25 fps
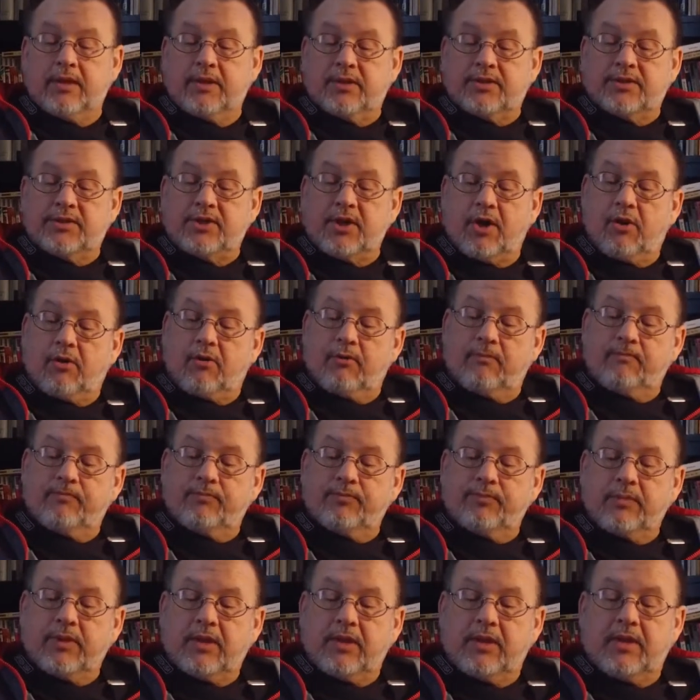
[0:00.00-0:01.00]
So,
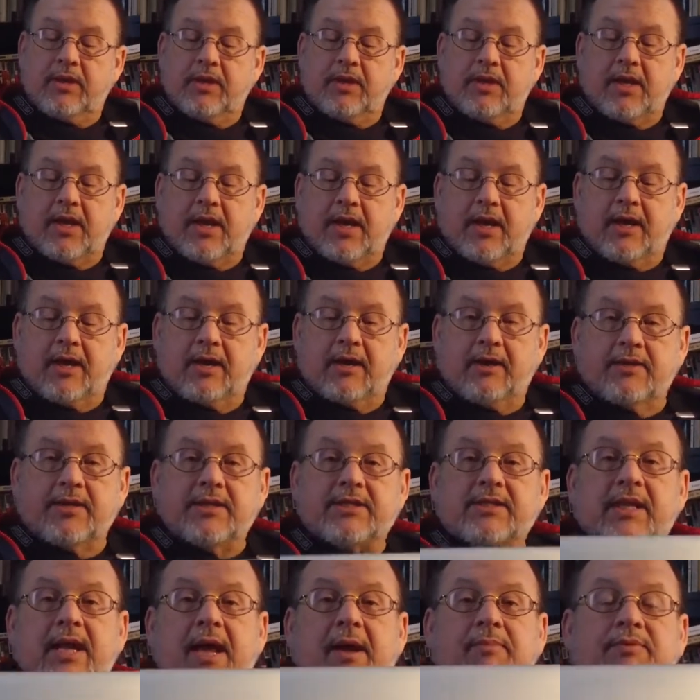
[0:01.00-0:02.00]
in
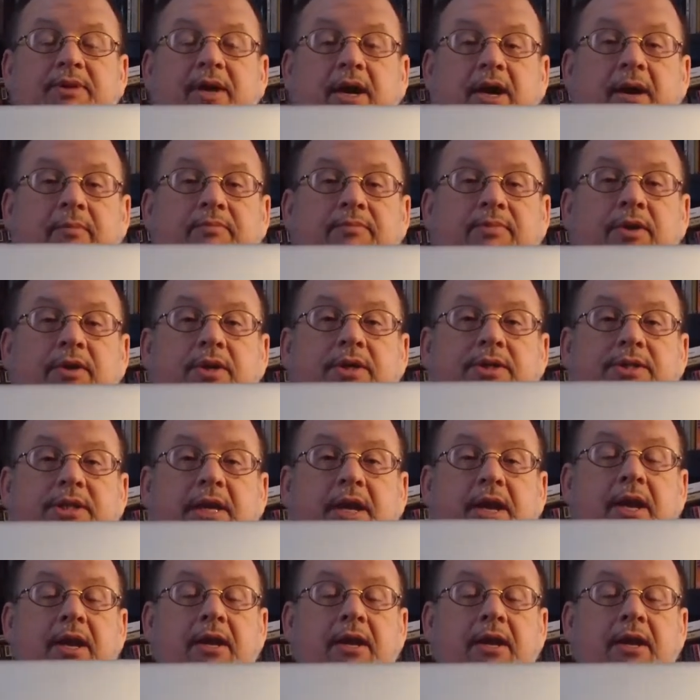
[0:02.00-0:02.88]
this laptop, there's